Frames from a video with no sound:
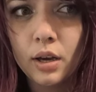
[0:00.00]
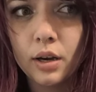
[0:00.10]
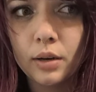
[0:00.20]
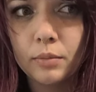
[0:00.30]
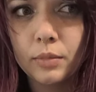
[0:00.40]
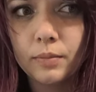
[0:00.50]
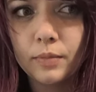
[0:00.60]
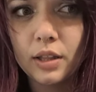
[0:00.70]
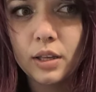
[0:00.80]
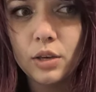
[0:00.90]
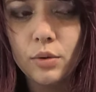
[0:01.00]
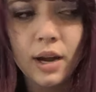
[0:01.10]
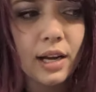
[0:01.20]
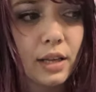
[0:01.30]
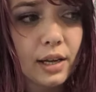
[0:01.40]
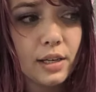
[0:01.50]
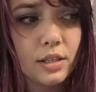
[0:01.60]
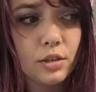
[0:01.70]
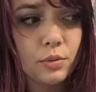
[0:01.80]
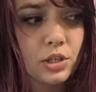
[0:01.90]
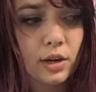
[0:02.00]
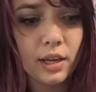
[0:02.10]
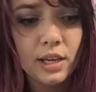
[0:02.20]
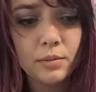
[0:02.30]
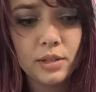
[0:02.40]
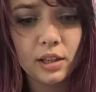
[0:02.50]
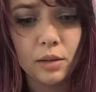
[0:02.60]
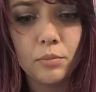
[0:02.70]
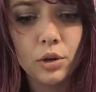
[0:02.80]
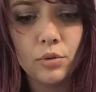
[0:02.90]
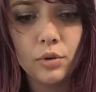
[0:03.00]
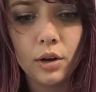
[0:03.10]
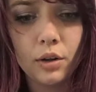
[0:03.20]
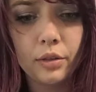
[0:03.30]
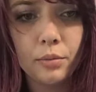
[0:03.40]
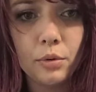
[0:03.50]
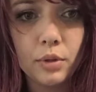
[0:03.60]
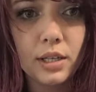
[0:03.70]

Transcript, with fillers: um, I think you had that intuition. I keep seeing the moon all through